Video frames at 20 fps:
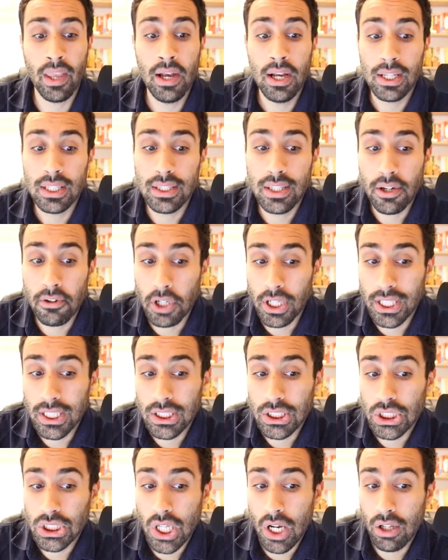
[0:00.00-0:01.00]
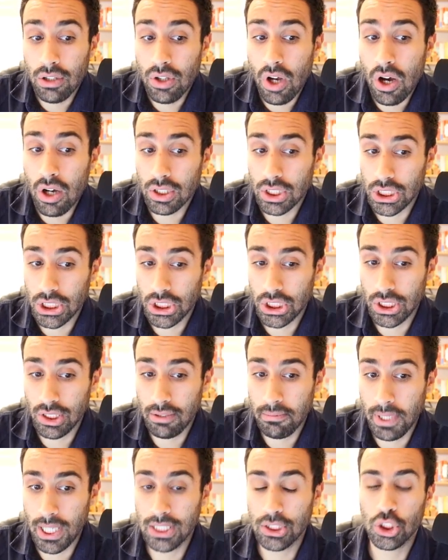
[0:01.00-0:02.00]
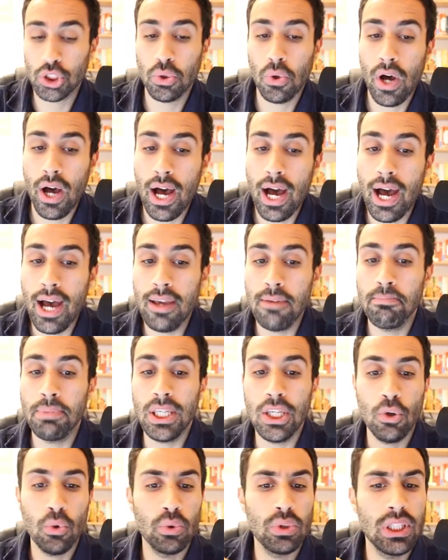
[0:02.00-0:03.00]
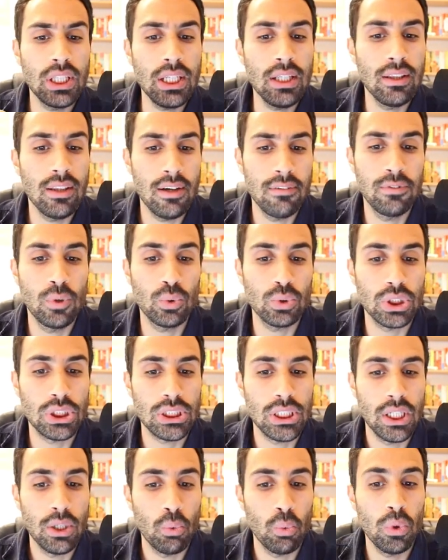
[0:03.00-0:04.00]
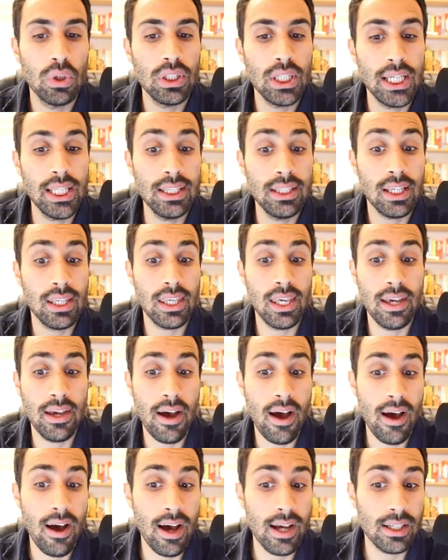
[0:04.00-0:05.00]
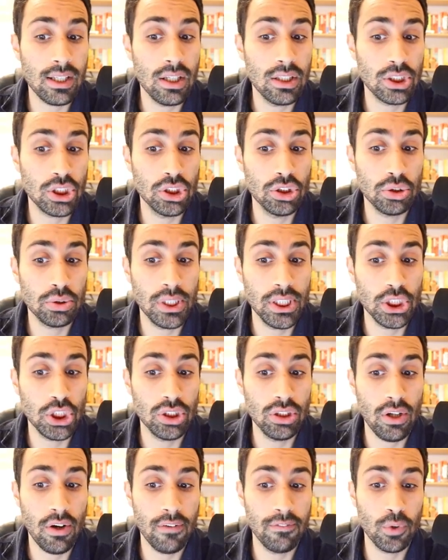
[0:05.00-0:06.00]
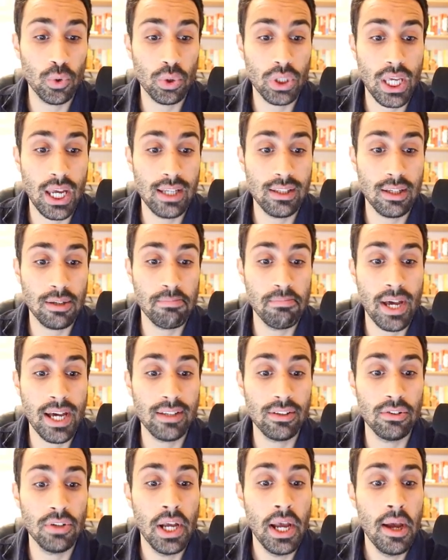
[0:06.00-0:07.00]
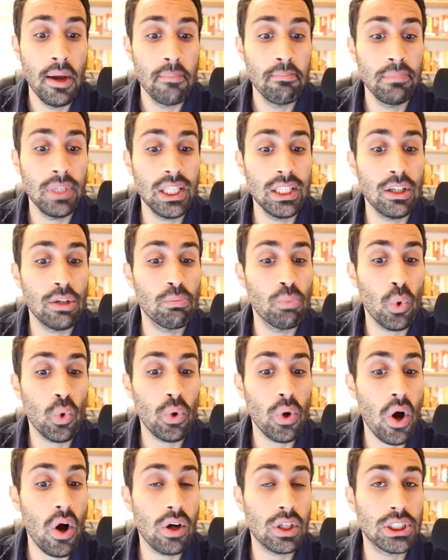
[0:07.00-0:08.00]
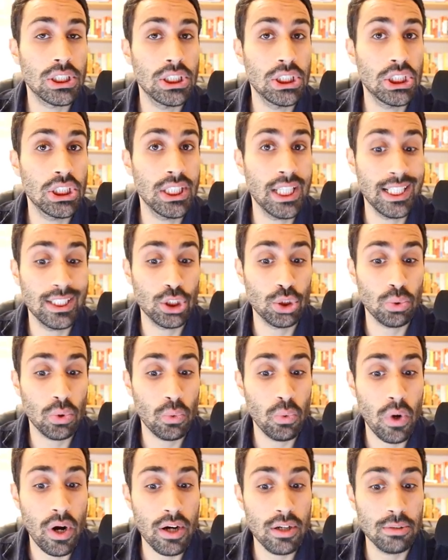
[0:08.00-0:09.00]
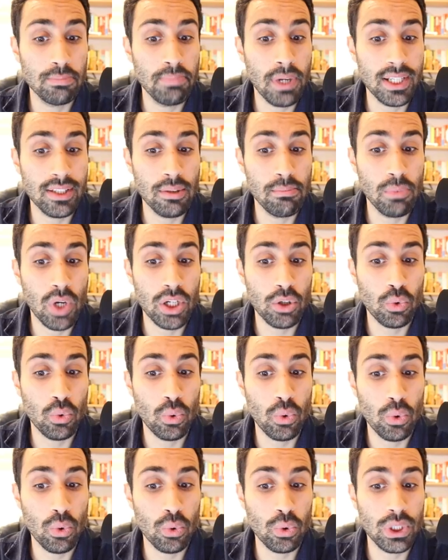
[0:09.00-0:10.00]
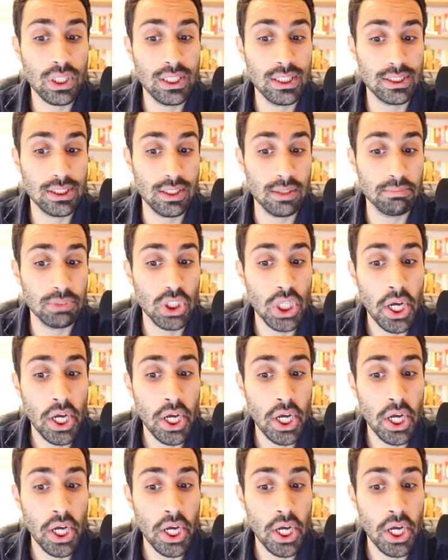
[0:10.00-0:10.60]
There is an oxygen demand. So high BOD levels will indicate a high concentration of organic matter, meaning more oxygen is required by the microorganisms